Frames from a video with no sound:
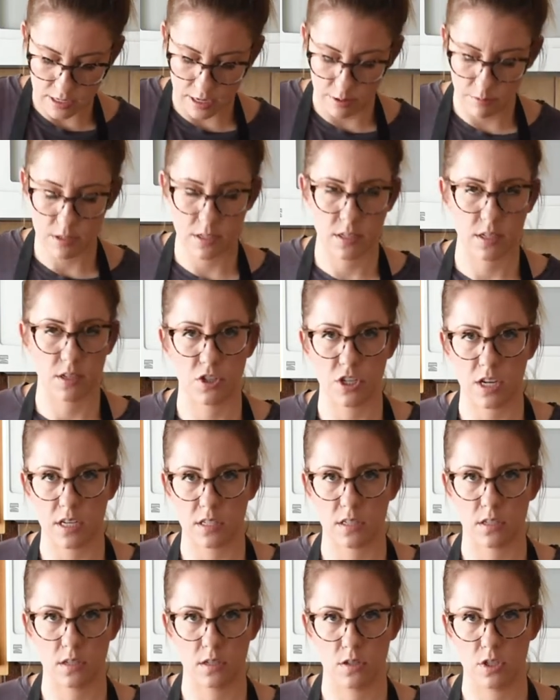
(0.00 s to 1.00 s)
I would
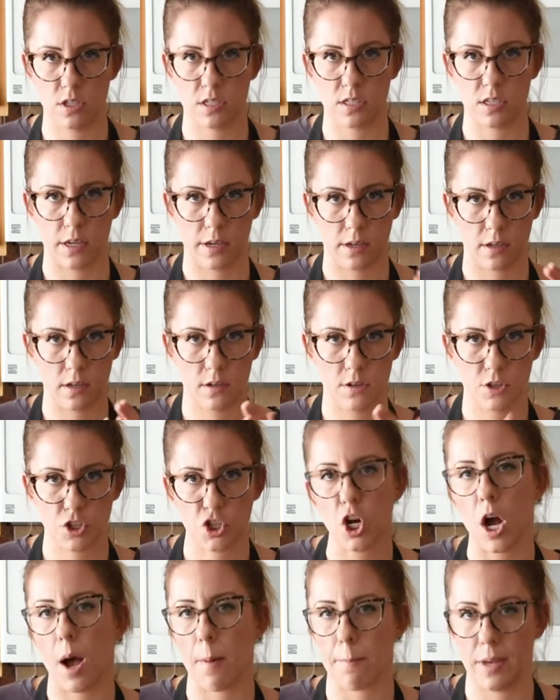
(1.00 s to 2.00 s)
suggest just like
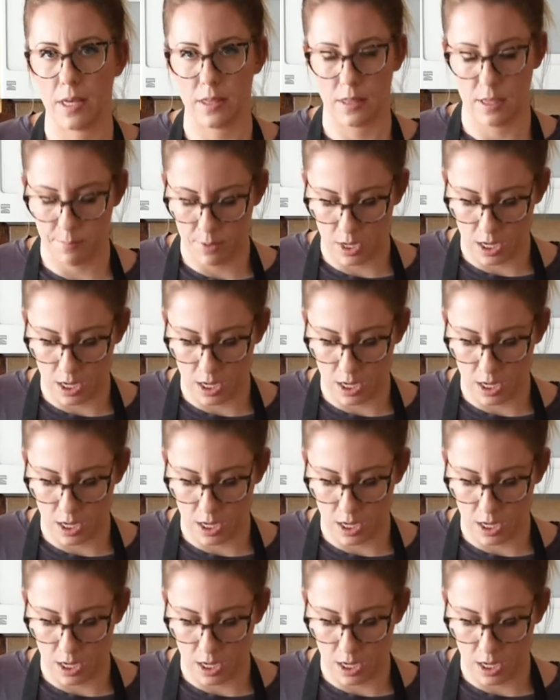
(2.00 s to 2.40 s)
chopping them